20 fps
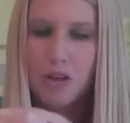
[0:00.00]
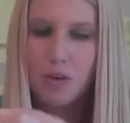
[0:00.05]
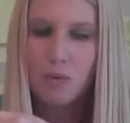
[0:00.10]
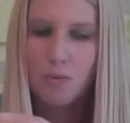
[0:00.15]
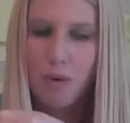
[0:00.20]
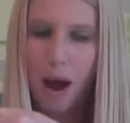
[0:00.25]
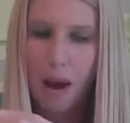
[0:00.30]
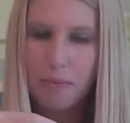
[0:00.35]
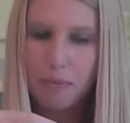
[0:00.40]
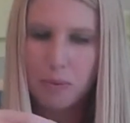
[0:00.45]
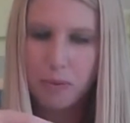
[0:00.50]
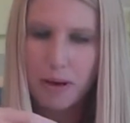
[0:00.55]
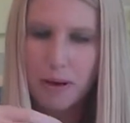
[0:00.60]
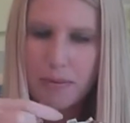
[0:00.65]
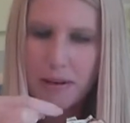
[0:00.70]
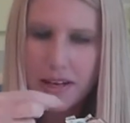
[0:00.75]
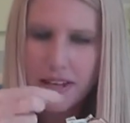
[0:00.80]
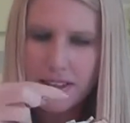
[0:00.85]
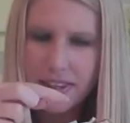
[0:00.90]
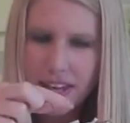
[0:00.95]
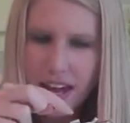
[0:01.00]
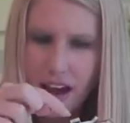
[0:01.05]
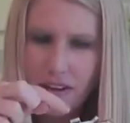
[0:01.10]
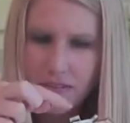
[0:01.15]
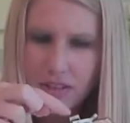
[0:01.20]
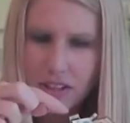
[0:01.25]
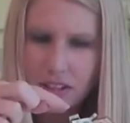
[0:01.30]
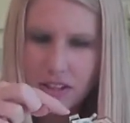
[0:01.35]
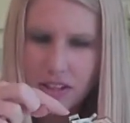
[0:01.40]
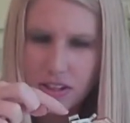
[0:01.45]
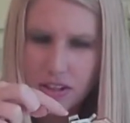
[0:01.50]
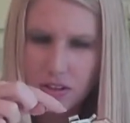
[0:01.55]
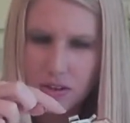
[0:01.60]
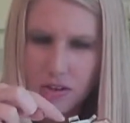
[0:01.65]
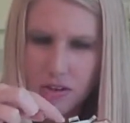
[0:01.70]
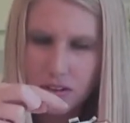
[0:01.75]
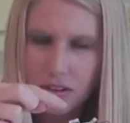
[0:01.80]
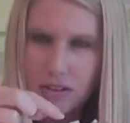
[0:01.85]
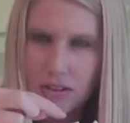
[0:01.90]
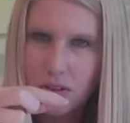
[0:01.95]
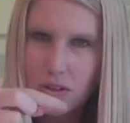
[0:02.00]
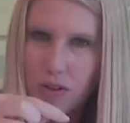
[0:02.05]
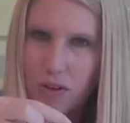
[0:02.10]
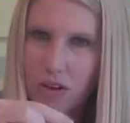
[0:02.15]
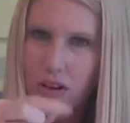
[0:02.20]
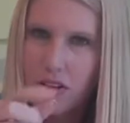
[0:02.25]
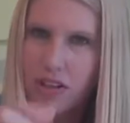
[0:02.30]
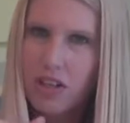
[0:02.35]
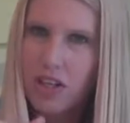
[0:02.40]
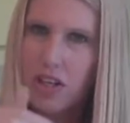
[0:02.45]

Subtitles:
can wrap ribbon. They have this little curl.